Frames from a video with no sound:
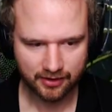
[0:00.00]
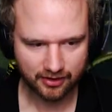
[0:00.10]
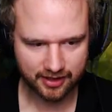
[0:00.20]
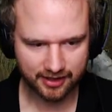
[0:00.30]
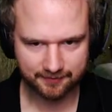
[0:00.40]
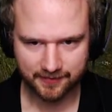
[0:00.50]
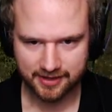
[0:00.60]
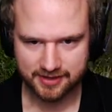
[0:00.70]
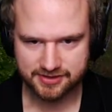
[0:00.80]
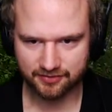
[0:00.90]
Okay,
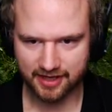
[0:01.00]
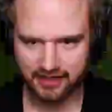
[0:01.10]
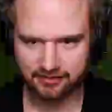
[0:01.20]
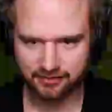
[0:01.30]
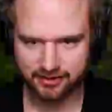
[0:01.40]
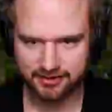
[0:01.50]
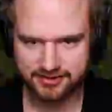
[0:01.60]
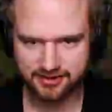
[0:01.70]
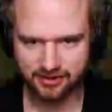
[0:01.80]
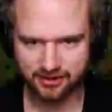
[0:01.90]
so that lord
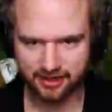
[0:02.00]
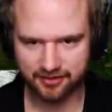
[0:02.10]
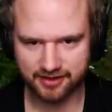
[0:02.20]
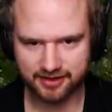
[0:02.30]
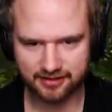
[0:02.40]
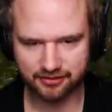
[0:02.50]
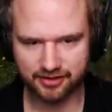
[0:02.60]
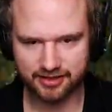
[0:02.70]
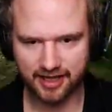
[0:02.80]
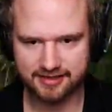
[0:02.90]
is gone. I think that
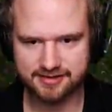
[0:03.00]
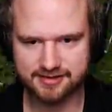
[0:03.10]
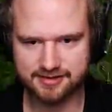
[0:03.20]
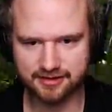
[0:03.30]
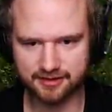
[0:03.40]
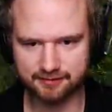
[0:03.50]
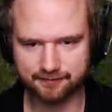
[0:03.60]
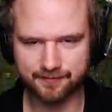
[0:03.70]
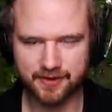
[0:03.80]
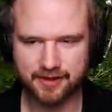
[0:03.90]
lord had
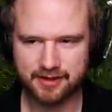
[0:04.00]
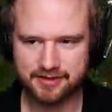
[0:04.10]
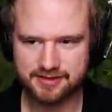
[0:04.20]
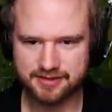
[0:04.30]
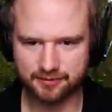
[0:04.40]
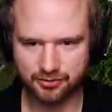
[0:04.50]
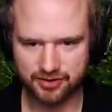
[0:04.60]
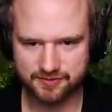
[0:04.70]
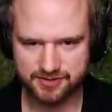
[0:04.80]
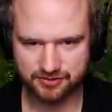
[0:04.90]
some
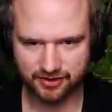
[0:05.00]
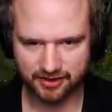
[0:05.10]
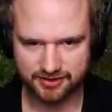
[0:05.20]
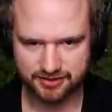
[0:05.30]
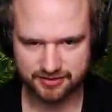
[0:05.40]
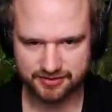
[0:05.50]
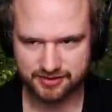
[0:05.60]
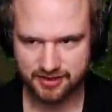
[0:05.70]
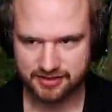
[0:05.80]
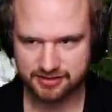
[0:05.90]
Crimson
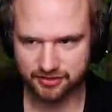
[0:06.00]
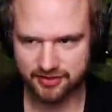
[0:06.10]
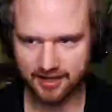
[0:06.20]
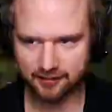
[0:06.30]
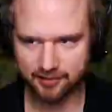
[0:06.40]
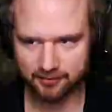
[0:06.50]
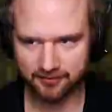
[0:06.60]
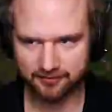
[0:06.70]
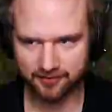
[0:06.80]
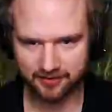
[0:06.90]
Rangers. So in the
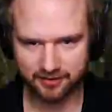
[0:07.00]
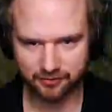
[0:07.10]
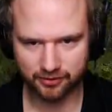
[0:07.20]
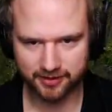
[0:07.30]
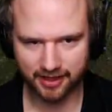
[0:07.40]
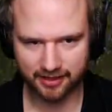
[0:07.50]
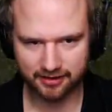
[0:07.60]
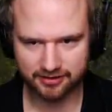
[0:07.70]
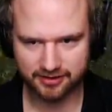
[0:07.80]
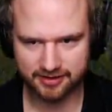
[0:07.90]
upcoming fight there will be a
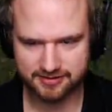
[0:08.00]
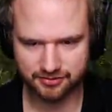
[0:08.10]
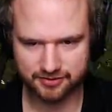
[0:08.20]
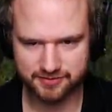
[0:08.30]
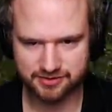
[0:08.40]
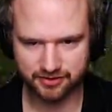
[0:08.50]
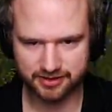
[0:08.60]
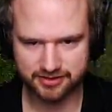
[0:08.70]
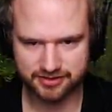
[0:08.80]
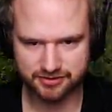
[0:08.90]
lot less Crimson
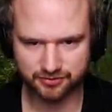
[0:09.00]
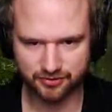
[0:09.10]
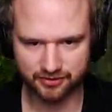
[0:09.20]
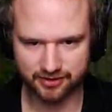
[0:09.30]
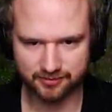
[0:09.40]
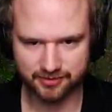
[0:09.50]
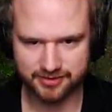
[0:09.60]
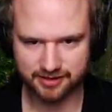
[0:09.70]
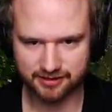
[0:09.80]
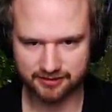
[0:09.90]
Rangers to worry
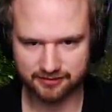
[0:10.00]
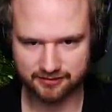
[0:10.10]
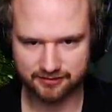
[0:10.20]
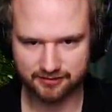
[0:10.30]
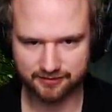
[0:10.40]
about, I guess.